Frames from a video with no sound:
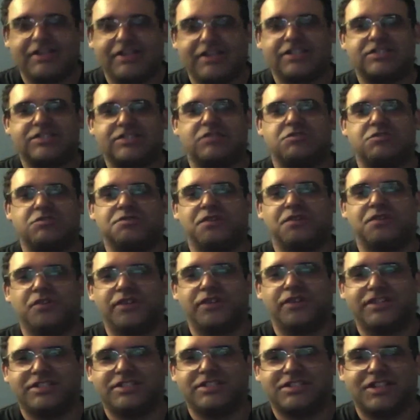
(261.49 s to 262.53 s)
So I was very
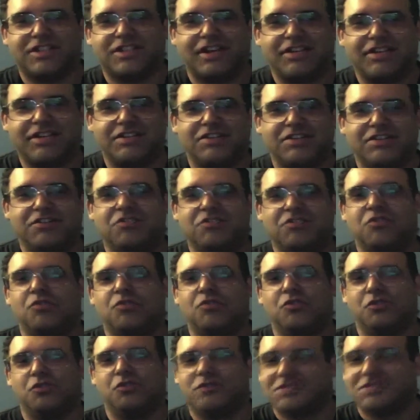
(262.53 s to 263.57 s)
excited and a little
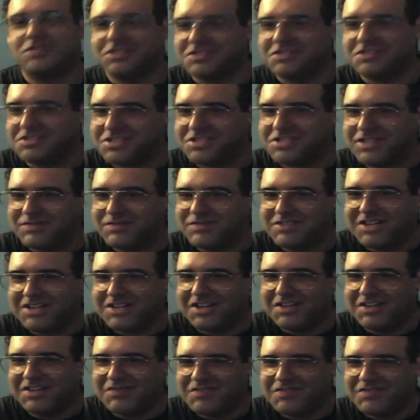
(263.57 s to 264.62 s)
nervous at the same
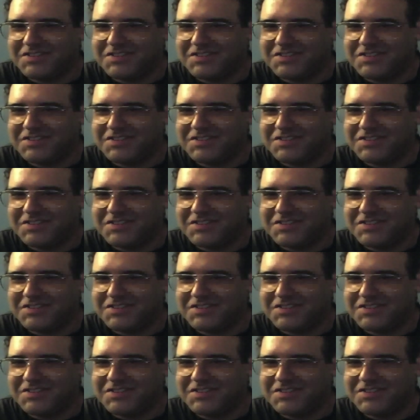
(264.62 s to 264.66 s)
time.